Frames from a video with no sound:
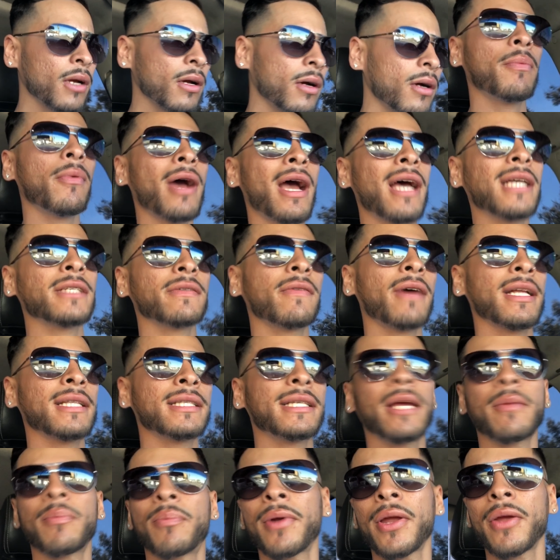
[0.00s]
Whereas if I
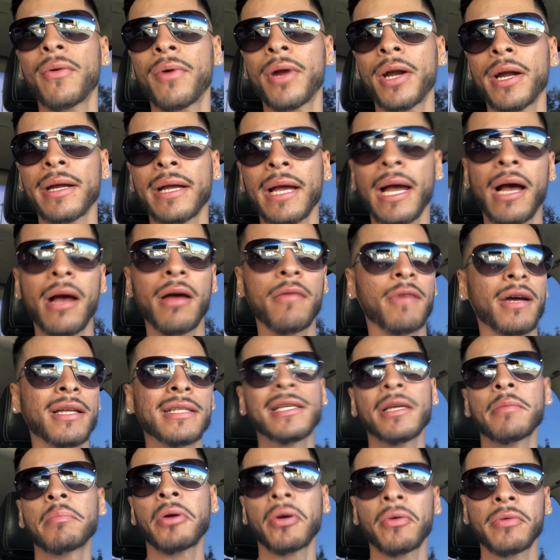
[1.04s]
take pre-workout, if I
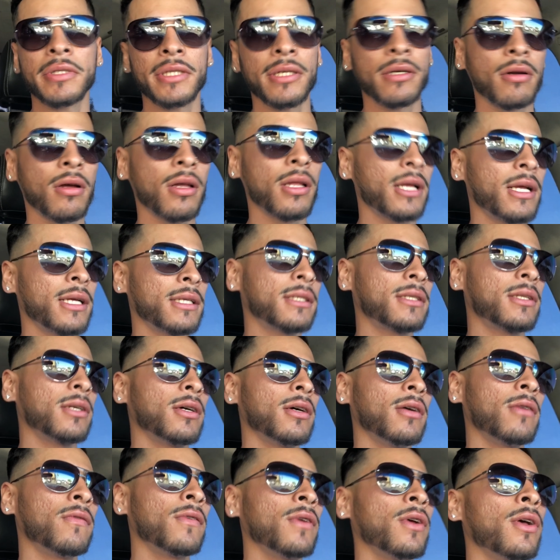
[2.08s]
take protein, all that
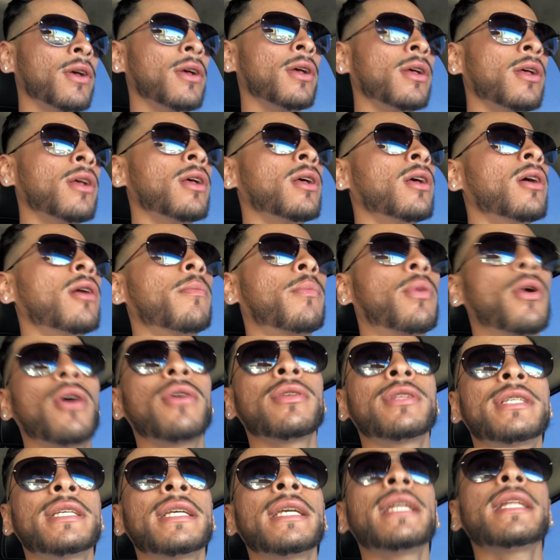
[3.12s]
stuff.
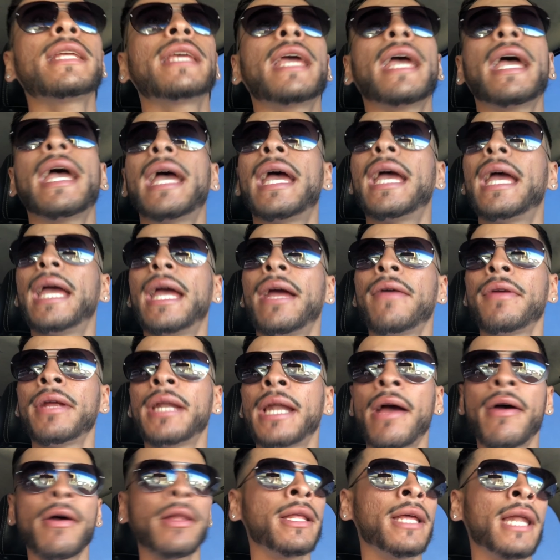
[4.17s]
Protein, yeah. Every
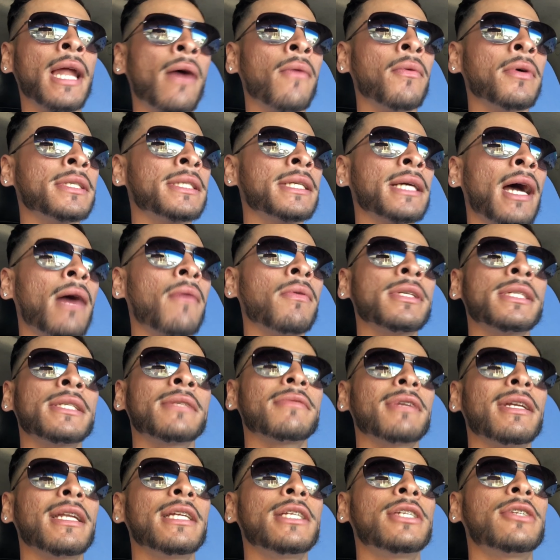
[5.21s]
now and then I wasn't I wasn't
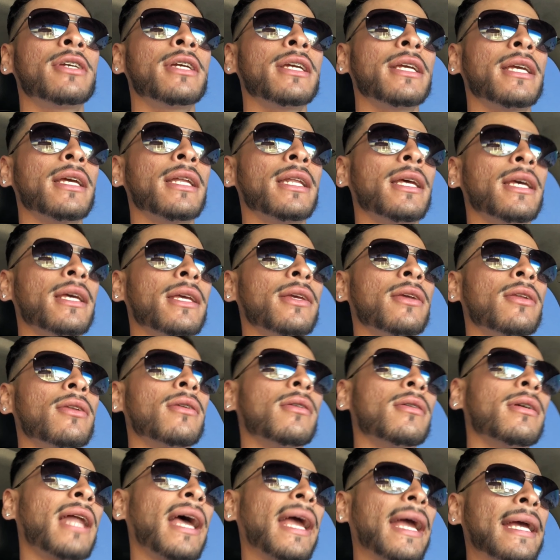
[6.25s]
really drinking it, you
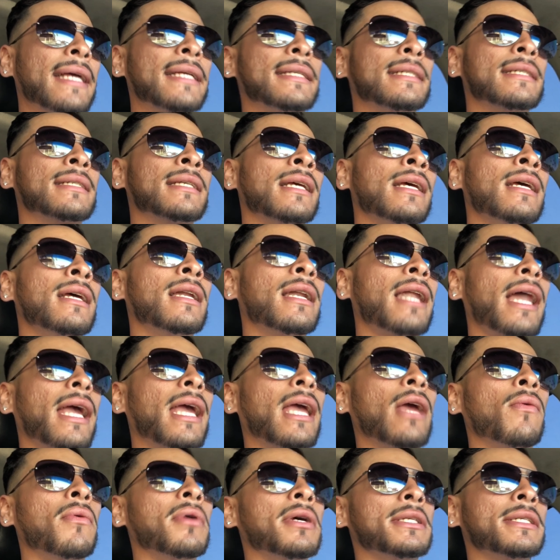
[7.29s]
know, like it's just like
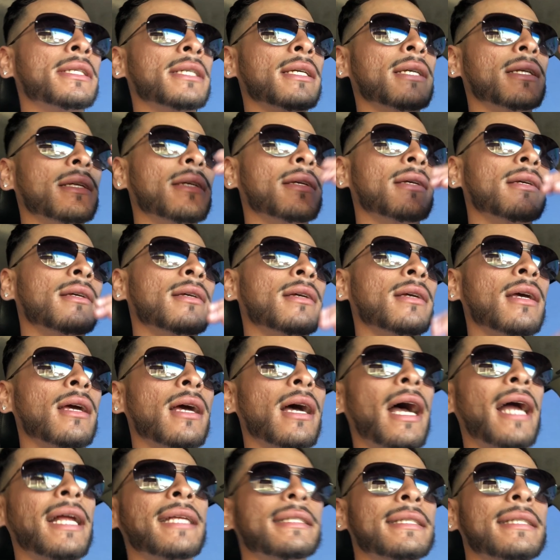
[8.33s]
it wasn't.
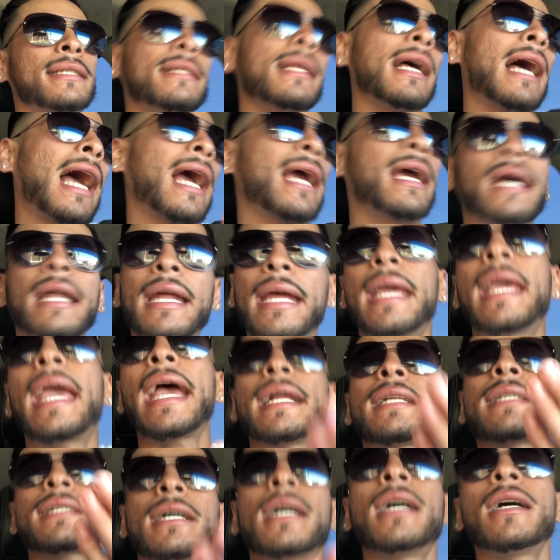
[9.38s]
I just I couldn't
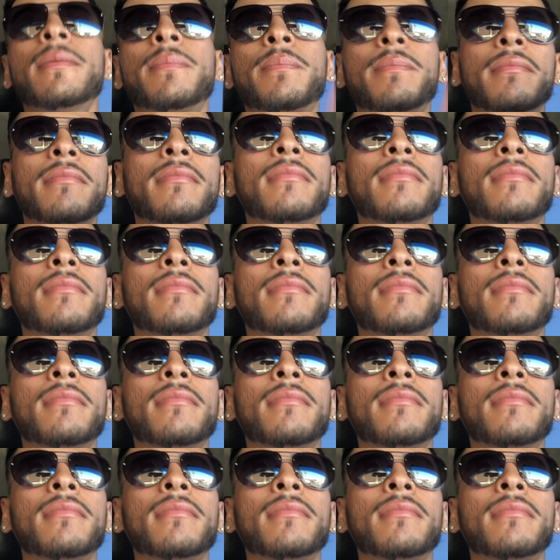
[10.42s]
catch up